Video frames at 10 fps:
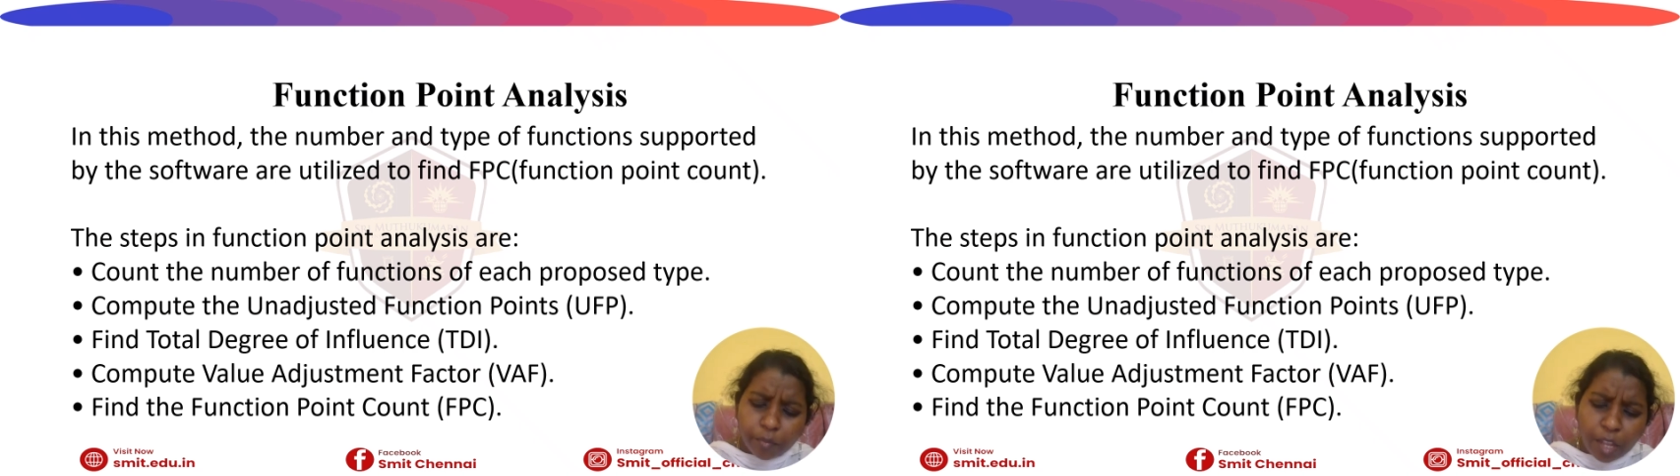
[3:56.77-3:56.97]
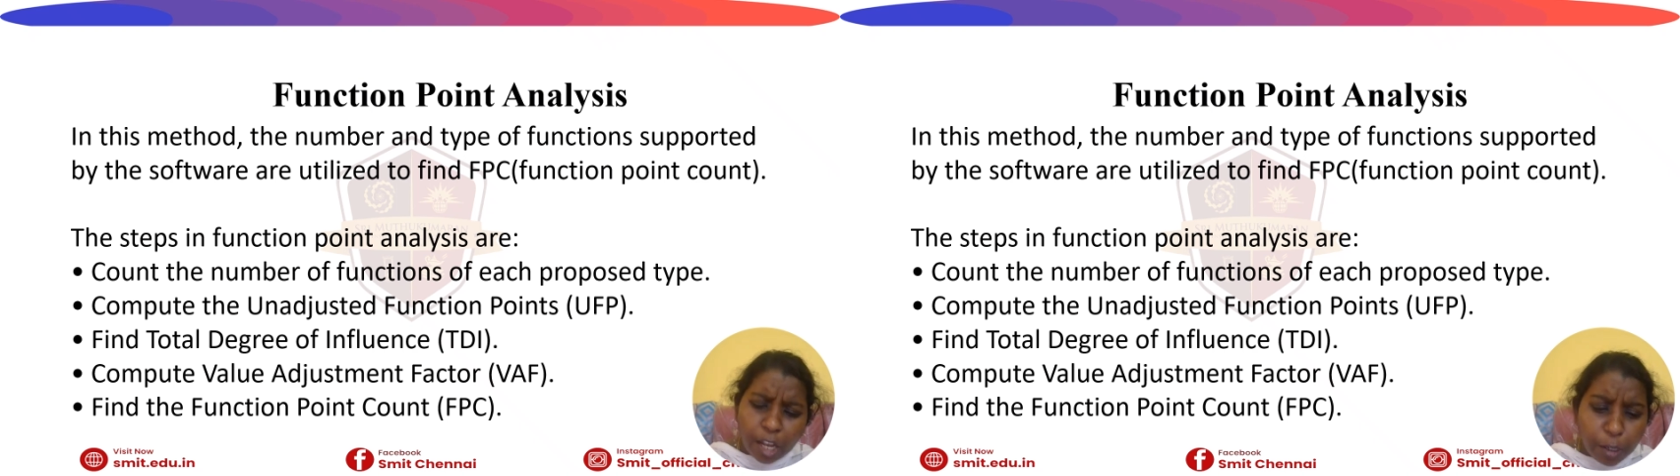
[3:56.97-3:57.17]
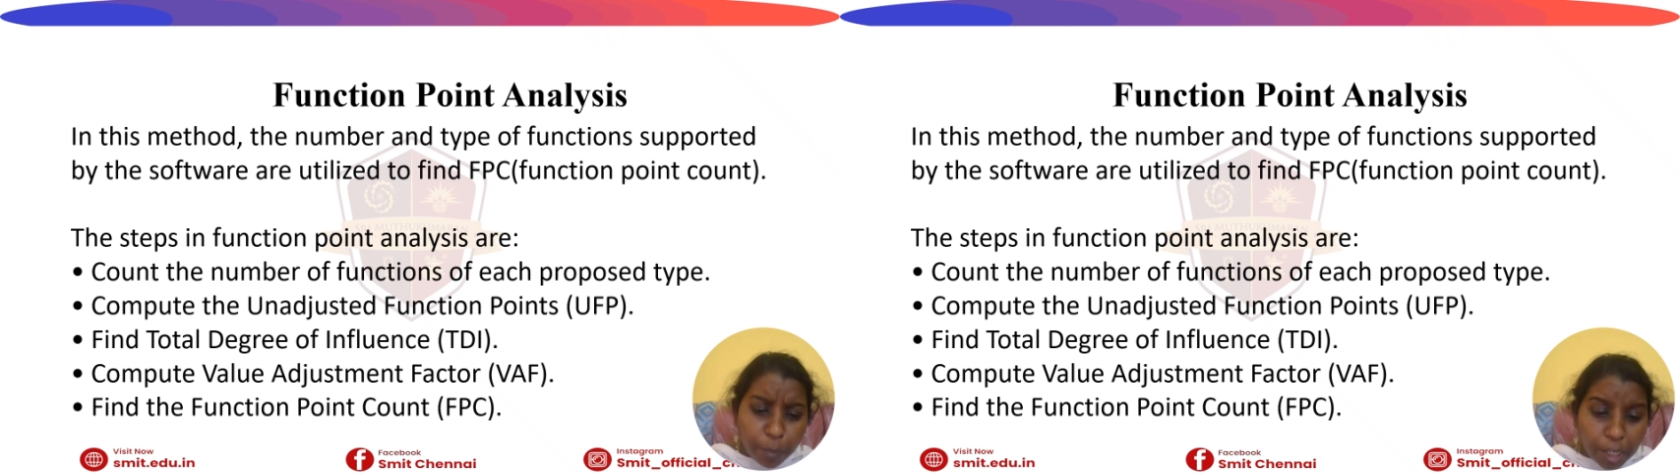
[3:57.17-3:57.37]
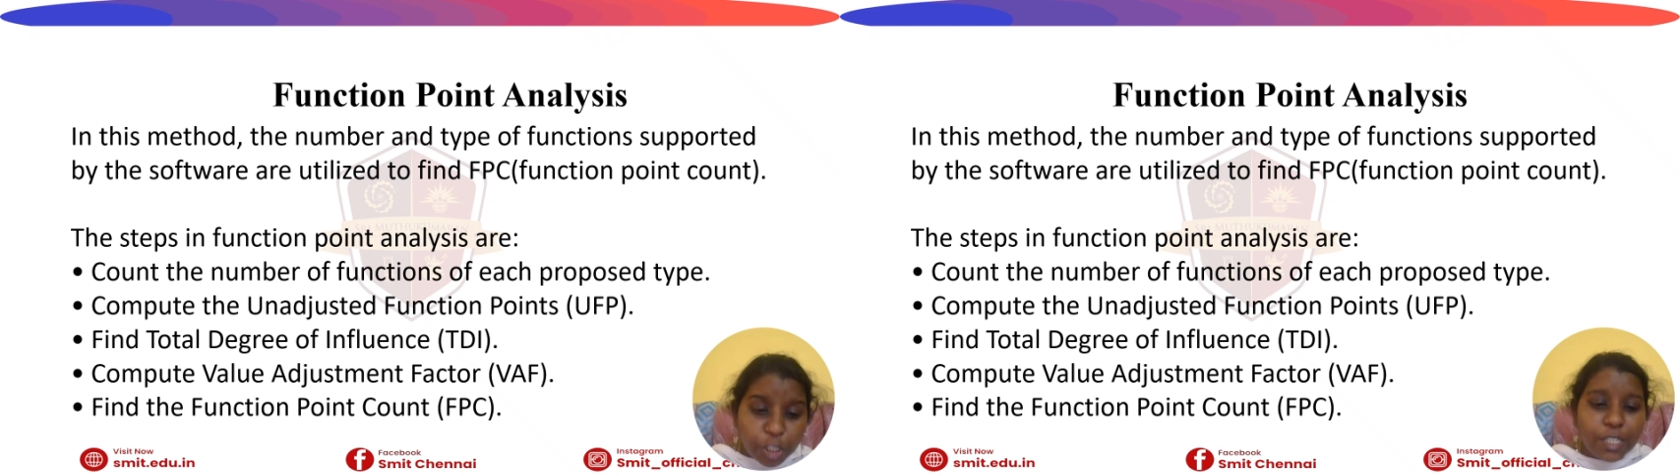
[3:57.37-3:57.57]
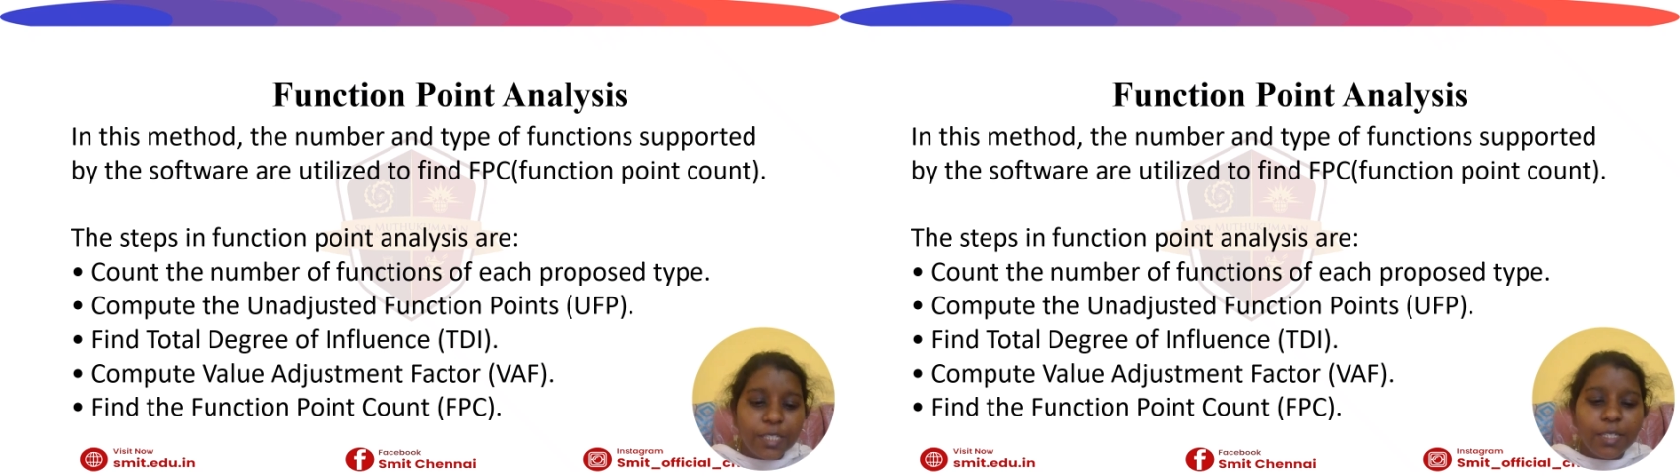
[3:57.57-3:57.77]
it
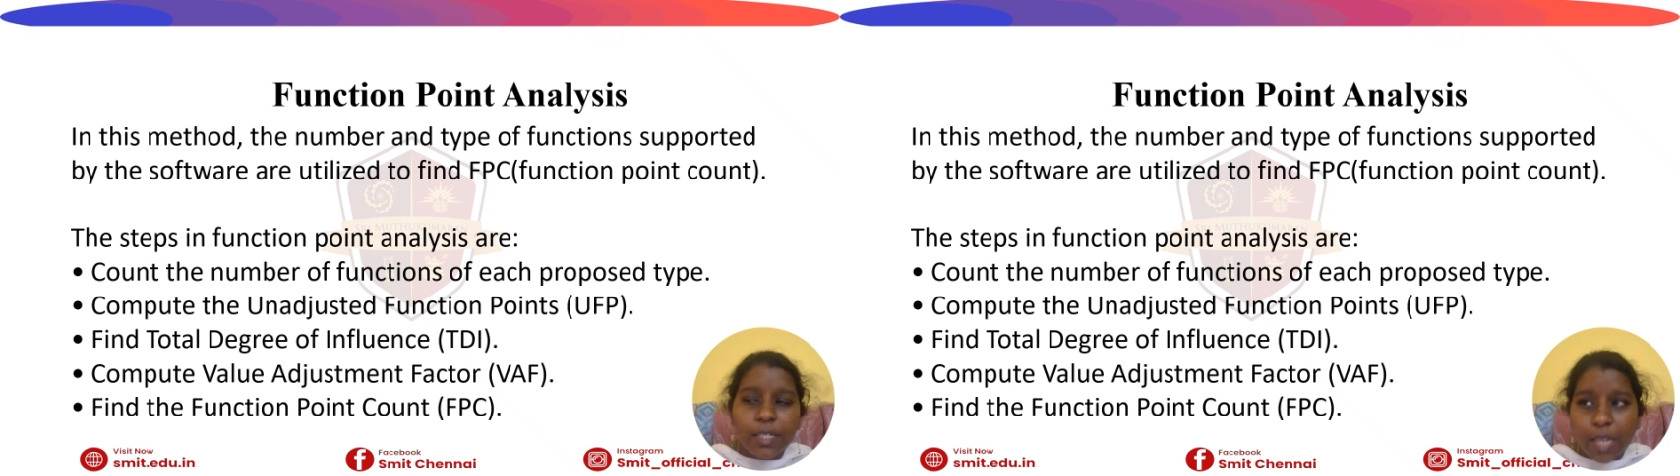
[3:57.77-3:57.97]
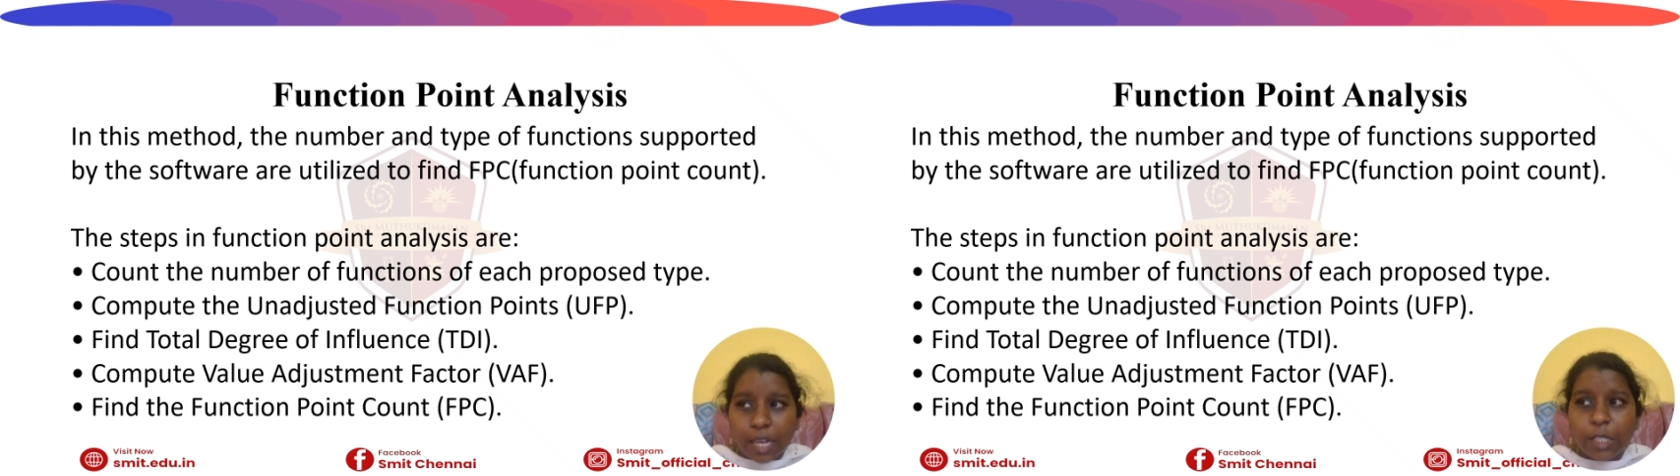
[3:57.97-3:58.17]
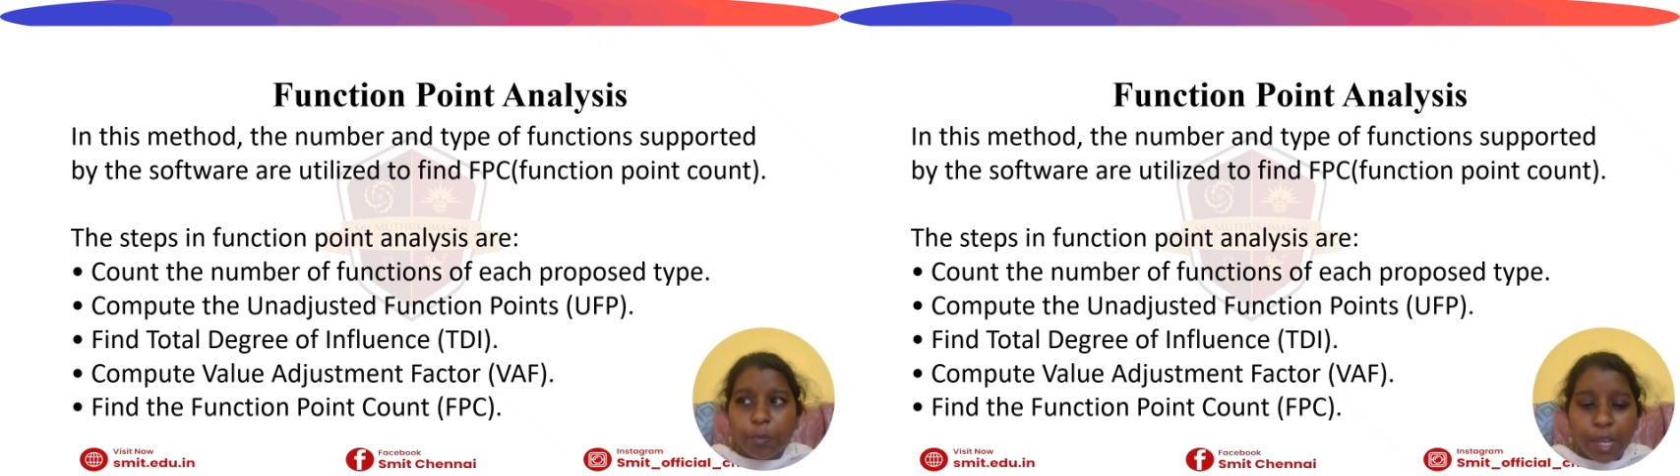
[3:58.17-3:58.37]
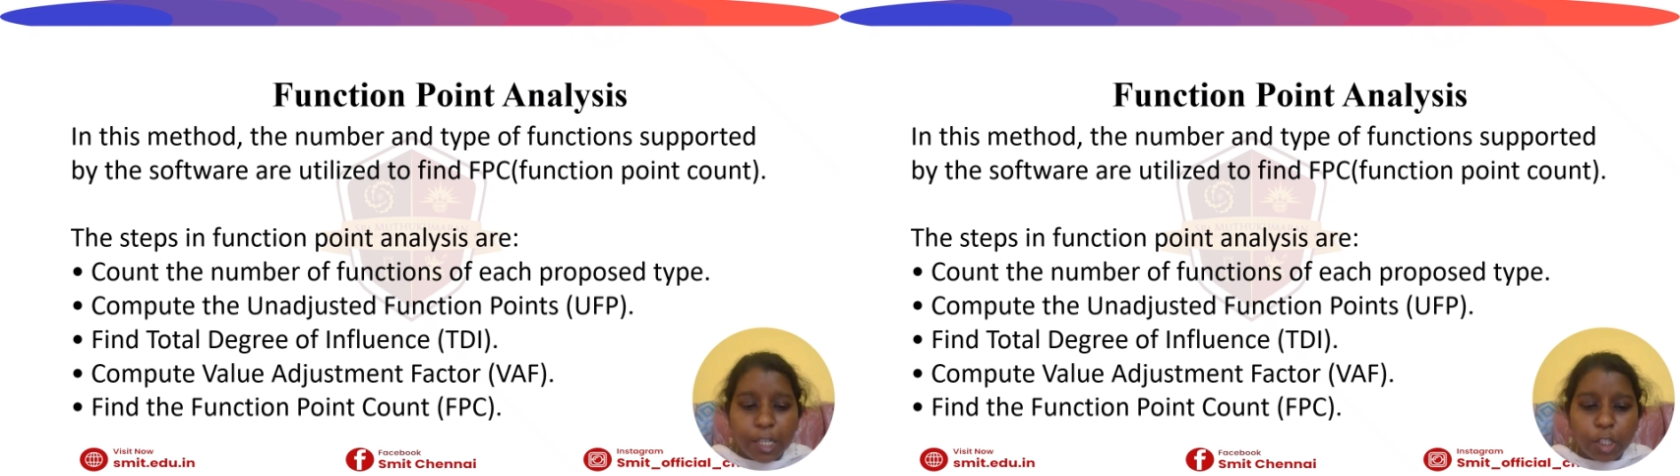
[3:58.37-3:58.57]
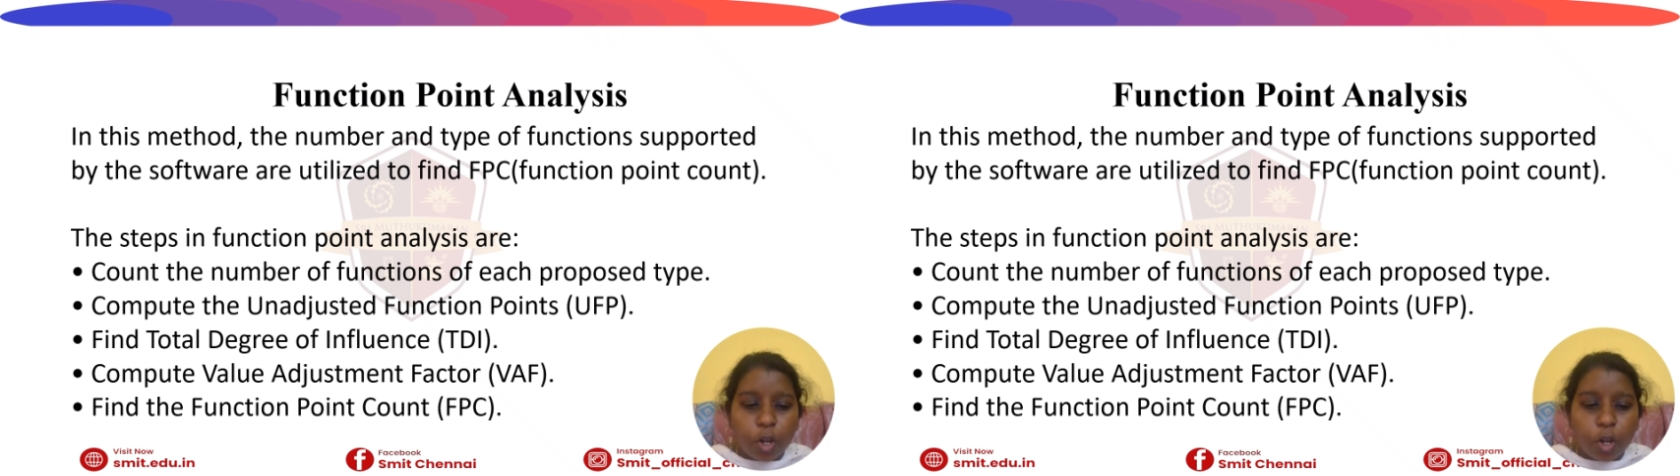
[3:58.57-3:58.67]
measures the size based